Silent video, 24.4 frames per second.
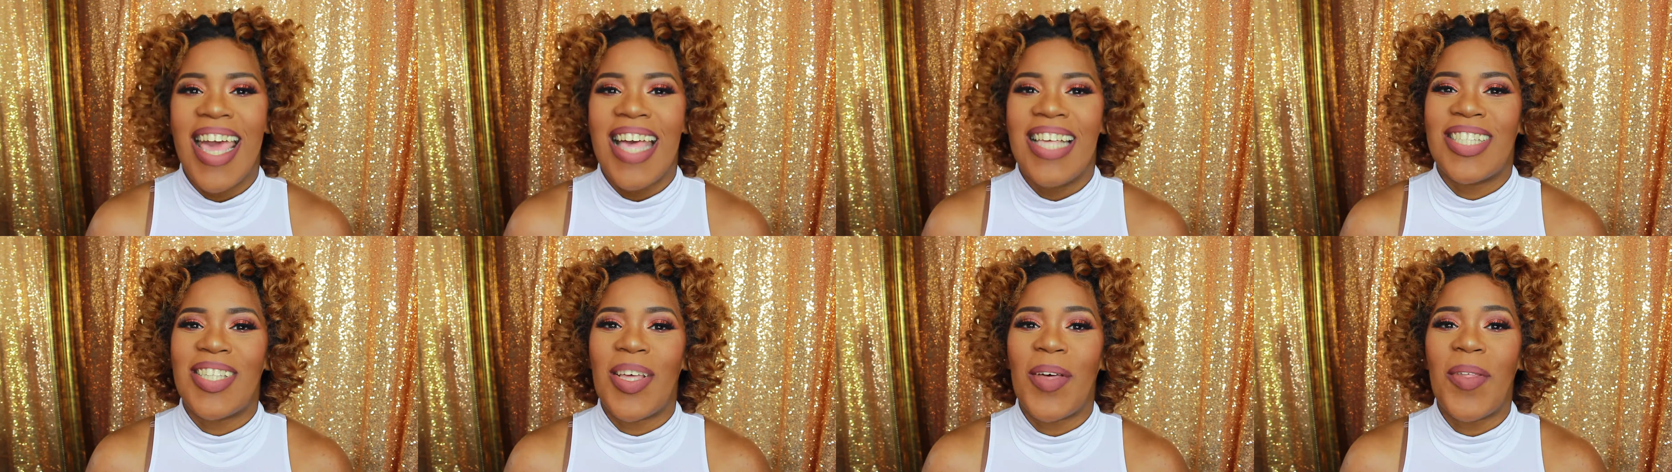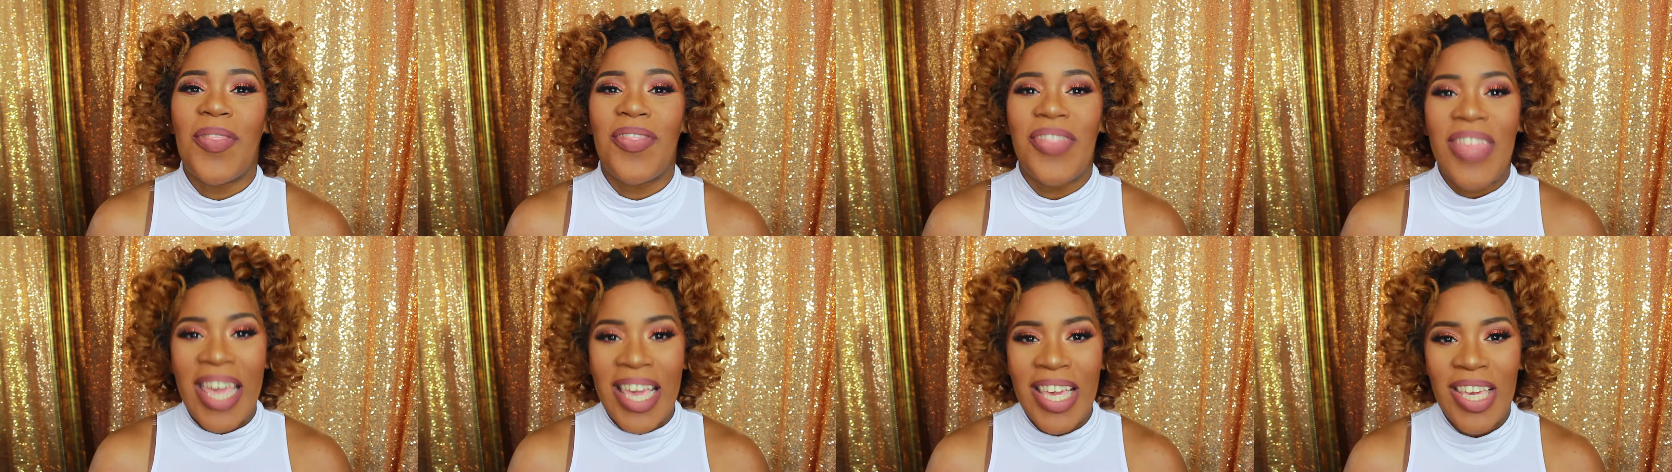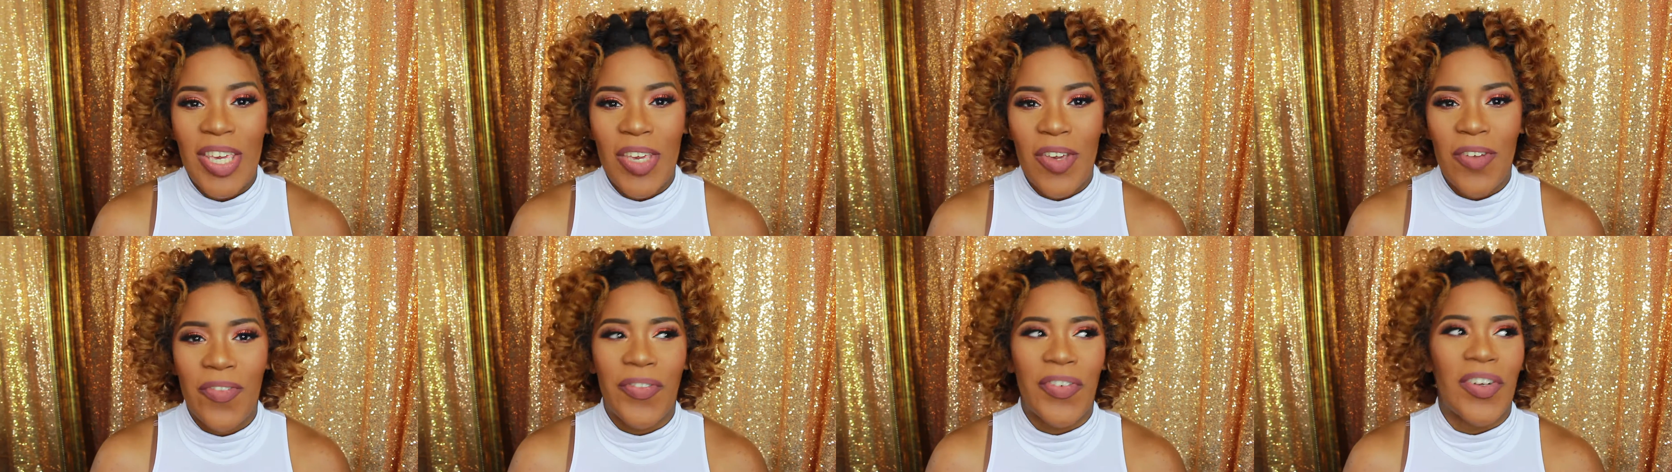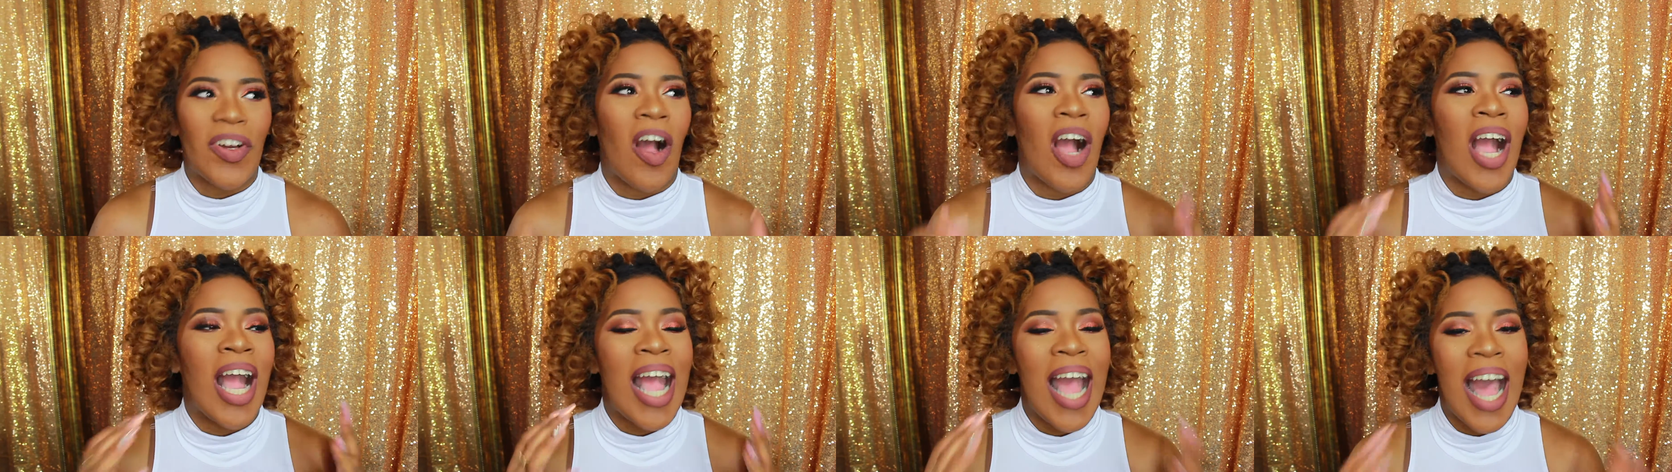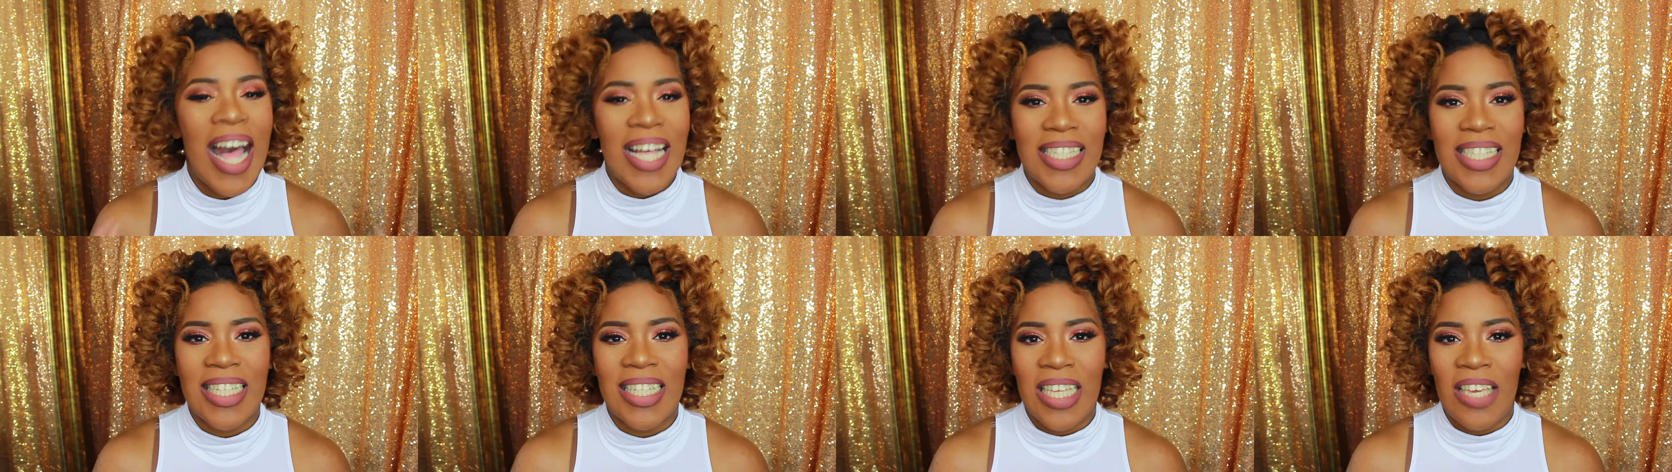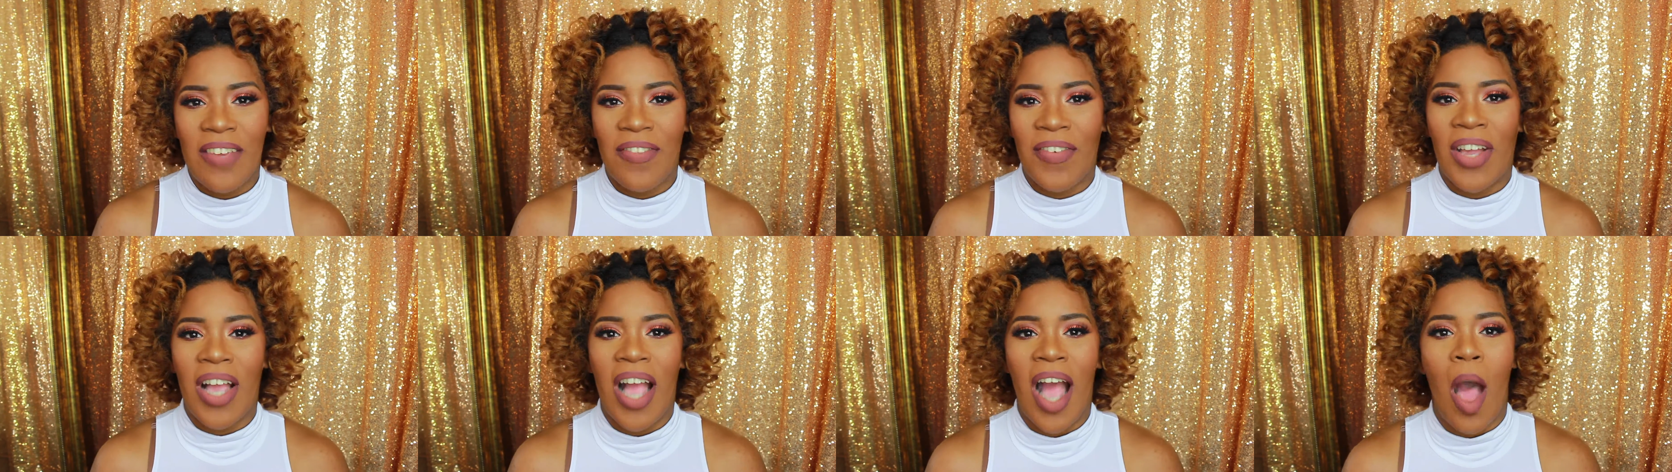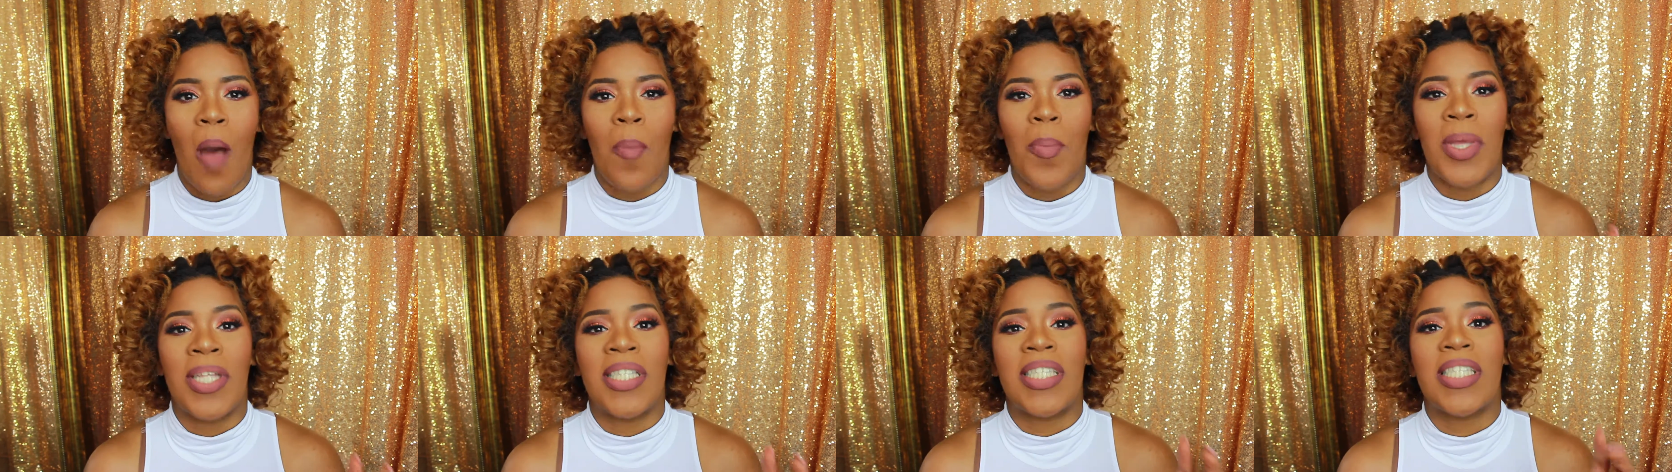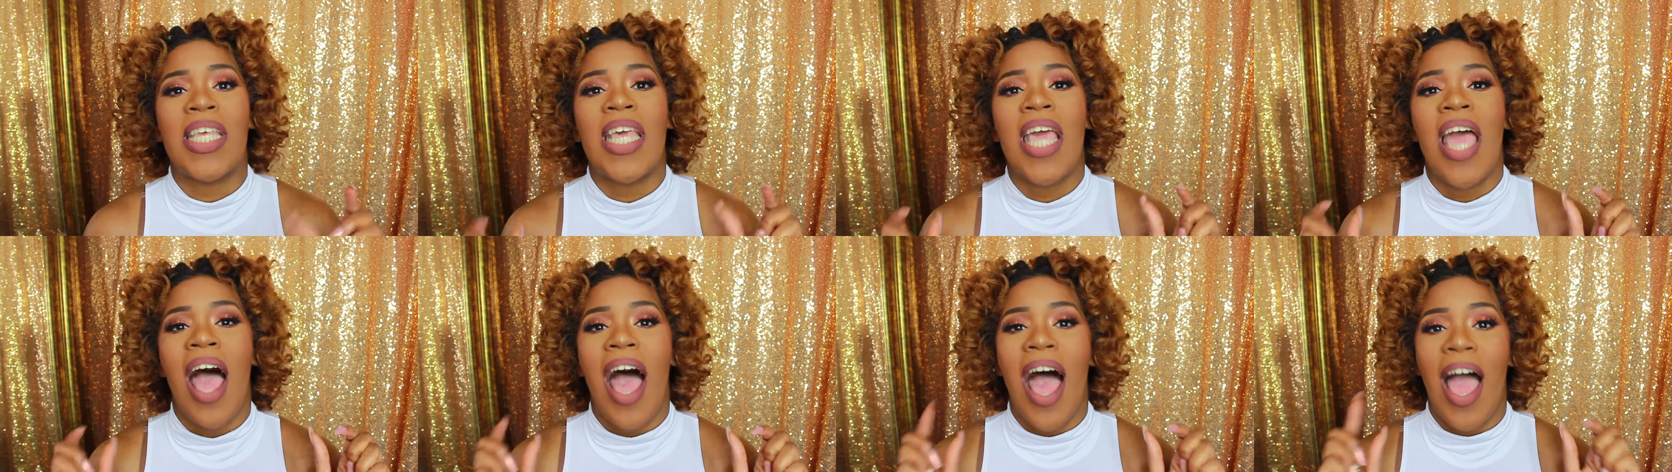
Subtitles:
So thank you for constantly leaving comments.